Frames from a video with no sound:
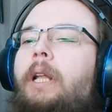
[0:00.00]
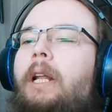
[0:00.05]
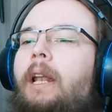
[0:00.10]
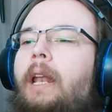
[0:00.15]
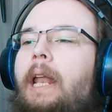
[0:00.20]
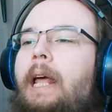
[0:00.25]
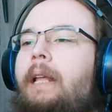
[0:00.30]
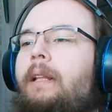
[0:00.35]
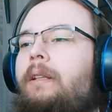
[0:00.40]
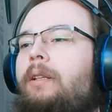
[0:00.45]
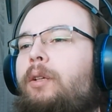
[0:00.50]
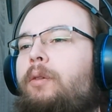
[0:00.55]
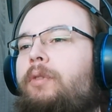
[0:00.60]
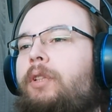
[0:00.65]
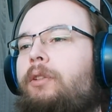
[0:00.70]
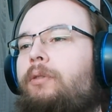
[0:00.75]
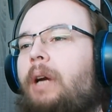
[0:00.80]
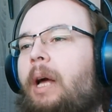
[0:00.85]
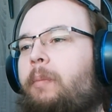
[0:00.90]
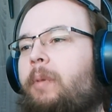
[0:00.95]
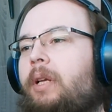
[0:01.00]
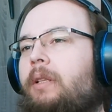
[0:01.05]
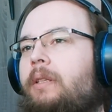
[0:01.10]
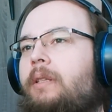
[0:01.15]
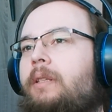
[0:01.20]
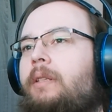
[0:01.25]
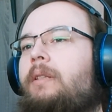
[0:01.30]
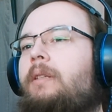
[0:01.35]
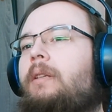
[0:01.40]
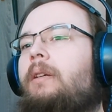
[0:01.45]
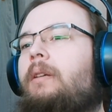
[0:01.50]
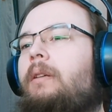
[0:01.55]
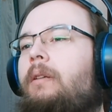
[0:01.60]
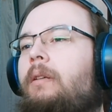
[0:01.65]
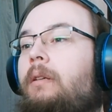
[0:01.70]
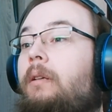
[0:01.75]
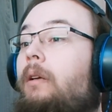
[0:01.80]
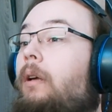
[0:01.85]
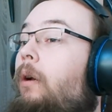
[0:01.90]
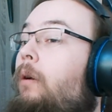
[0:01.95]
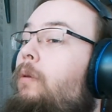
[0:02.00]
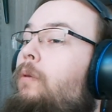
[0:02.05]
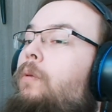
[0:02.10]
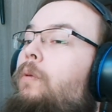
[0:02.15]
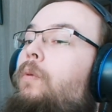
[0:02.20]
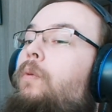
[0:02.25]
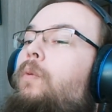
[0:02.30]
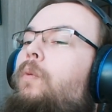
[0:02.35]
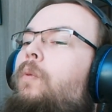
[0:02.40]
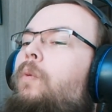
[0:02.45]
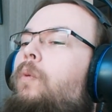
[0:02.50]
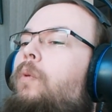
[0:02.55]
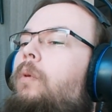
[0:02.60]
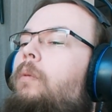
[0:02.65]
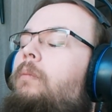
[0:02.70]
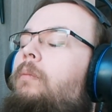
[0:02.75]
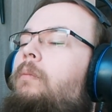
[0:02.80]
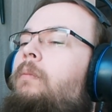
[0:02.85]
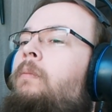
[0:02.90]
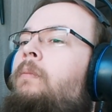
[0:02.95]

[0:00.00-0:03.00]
To the land of the rabbits. Oh!